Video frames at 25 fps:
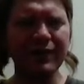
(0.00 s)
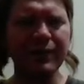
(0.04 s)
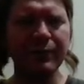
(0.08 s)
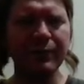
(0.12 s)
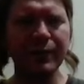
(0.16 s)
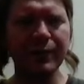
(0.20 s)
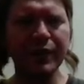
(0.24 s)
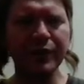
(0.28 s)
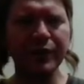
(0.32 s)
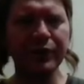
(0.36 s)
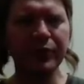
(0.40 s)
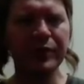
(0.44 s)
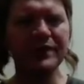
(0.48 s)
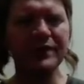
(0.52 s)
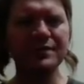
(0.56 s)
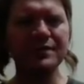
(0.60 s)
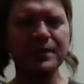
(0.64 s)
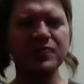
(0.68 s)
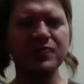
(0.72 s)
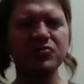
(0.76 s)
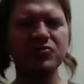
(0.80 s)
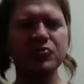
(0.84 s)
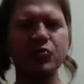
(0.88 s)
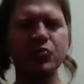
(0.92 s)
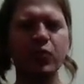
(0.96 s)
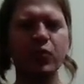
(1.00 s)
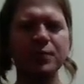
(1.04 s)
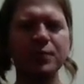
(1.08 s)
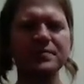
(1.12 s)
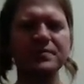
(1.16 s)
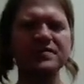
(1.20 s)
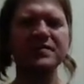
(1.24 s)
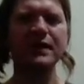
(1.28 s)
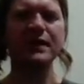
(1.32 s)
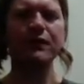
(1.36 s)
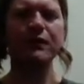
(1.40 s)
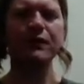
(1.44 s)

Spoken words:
Battlecry, spend 2 corpses to give